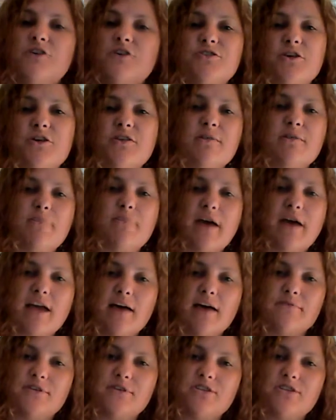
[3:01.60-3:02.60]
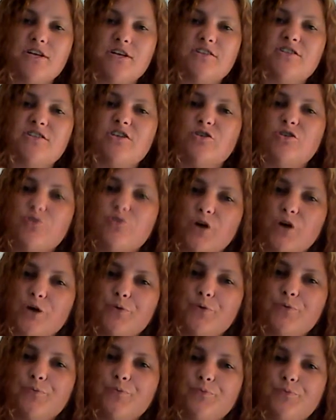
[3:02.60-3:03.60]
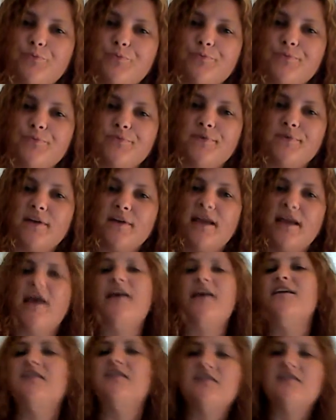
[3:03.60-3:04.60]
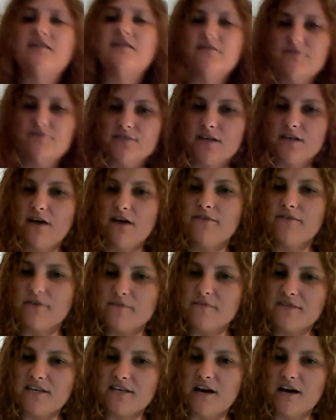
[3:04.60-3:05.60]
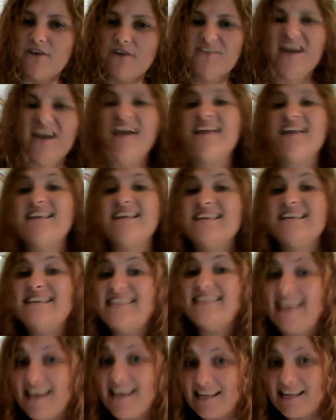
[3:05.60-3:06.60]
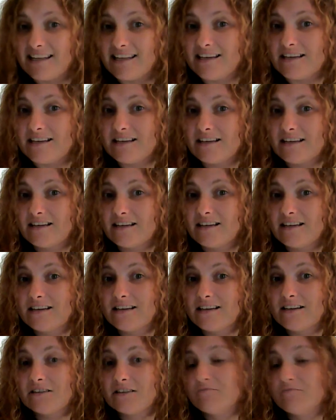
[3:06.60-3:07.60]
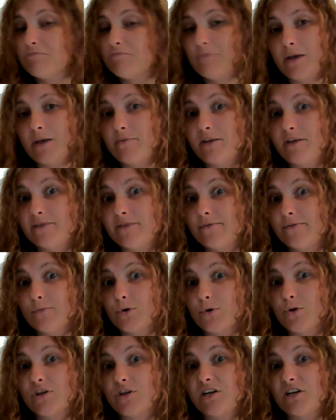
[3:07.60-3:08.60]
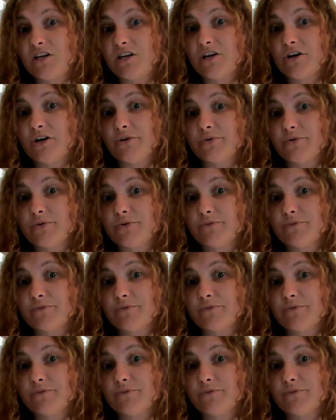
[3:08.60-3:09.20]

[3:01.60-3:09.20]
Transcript: so they might have the chance to grow. And he gives of himself daily, maybe even more than he knows.